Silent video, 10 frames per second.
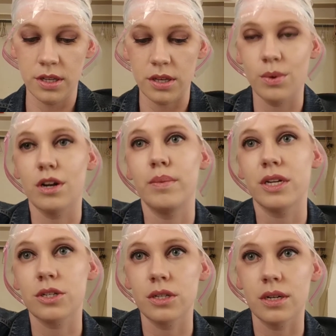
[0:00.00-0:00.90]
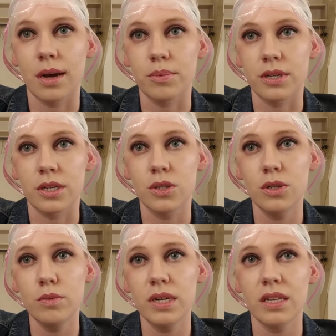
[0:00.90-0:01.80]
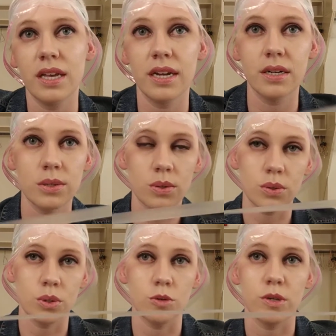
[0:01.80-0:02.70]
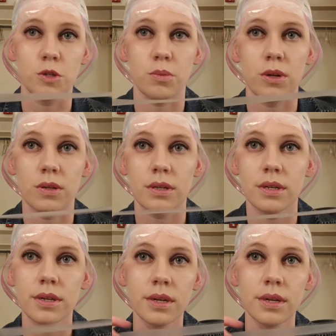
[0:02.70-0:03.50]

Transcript: You want to make sure you're not putting too many layers or too much bulk,